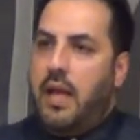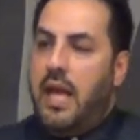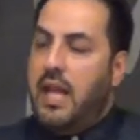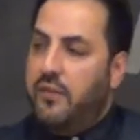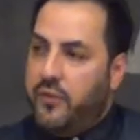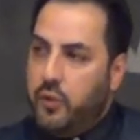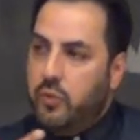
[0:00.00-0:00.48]

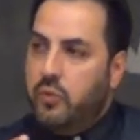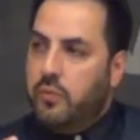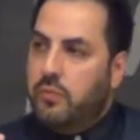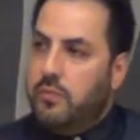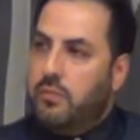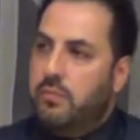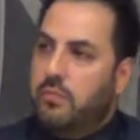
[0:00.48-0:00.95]
And if you,
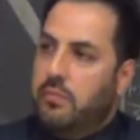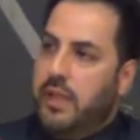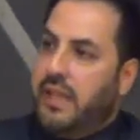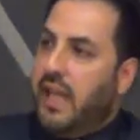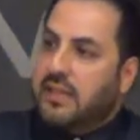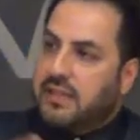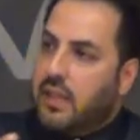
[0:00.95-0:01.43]

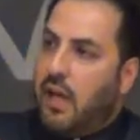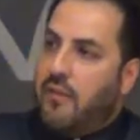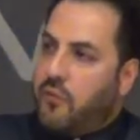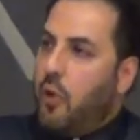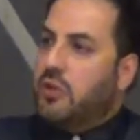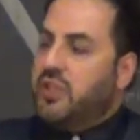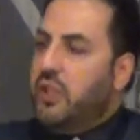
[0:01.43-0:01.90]
he gets,
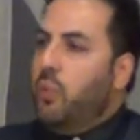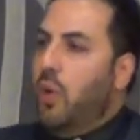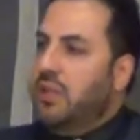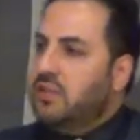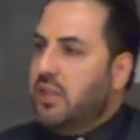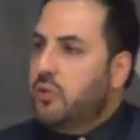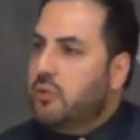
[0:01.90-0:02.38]
of course, he
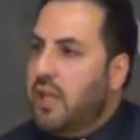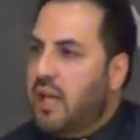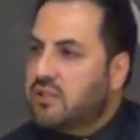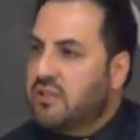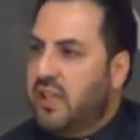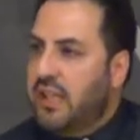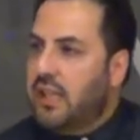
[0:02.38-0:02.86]
wins the
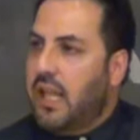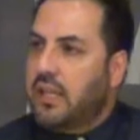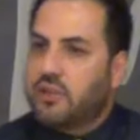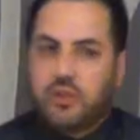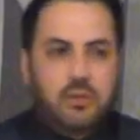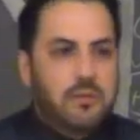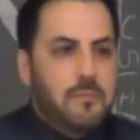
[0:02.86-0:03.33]
2008
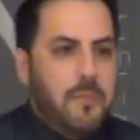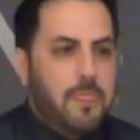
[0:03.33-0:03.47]
election.